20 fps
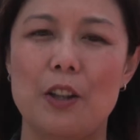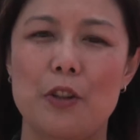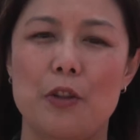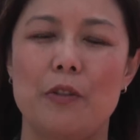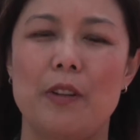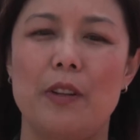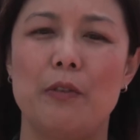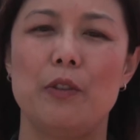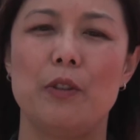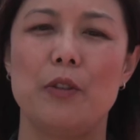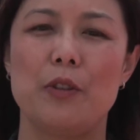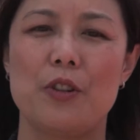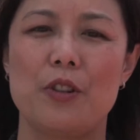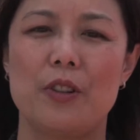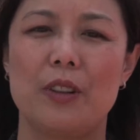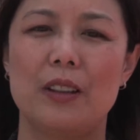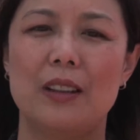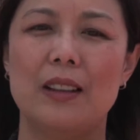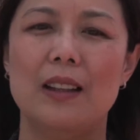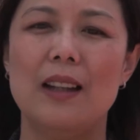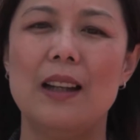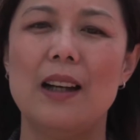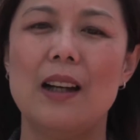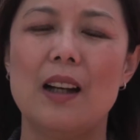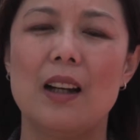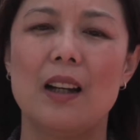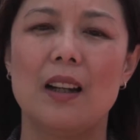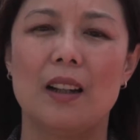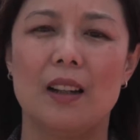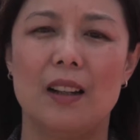Cultural Revolution,
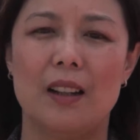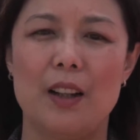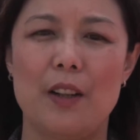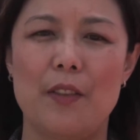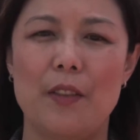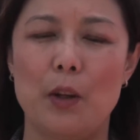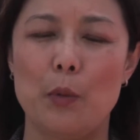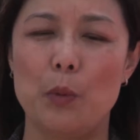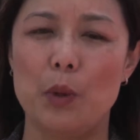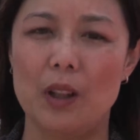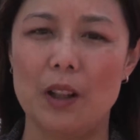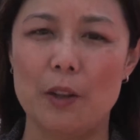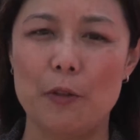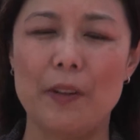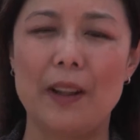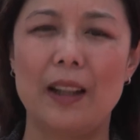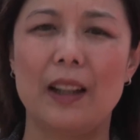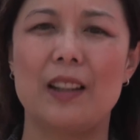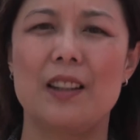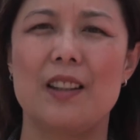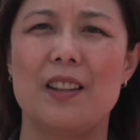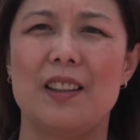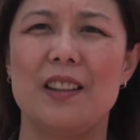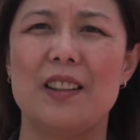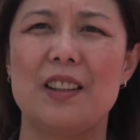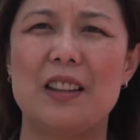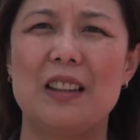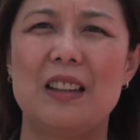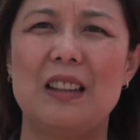they were affected.